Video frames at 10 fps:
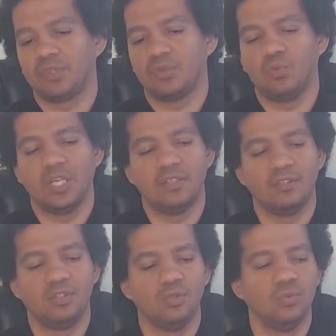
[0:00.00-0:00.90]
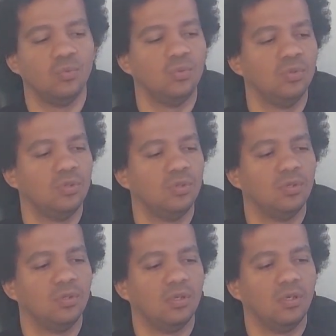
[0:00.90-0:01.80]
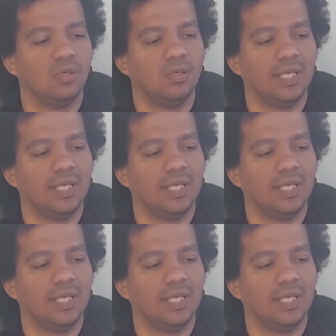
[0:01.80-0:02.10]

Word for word: When you uh,